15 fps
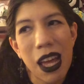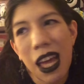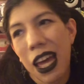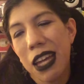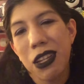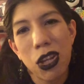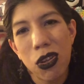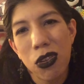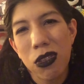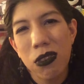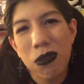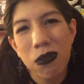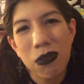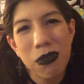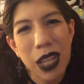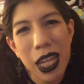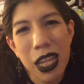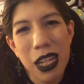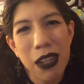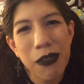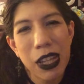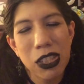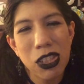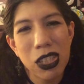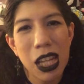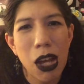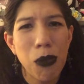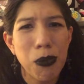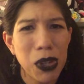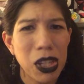I know, like, and
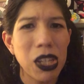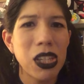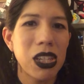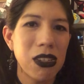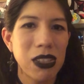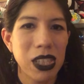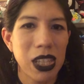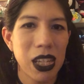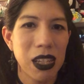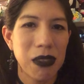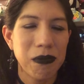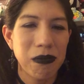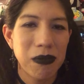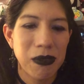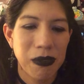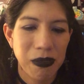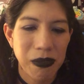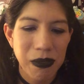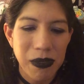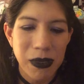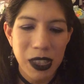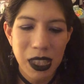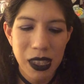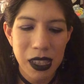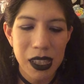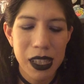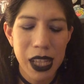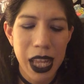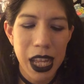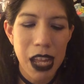eventually I'm gonna use it.
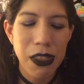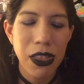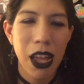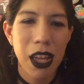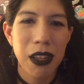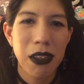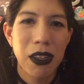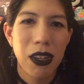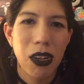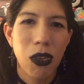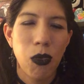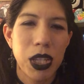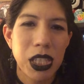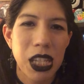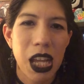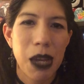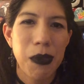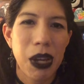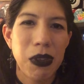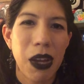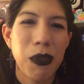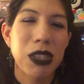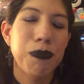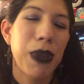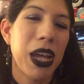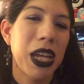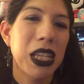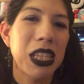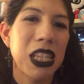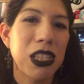Like I thought one time I was
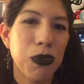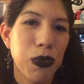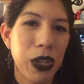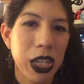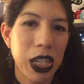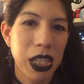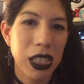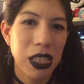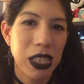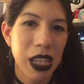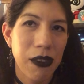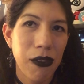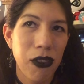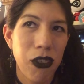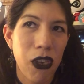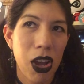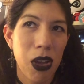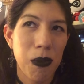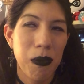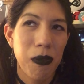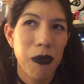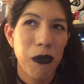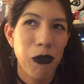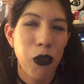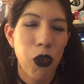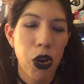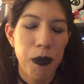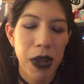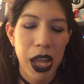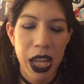buying these rings
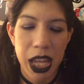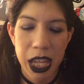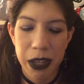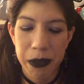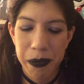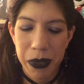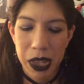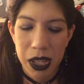for my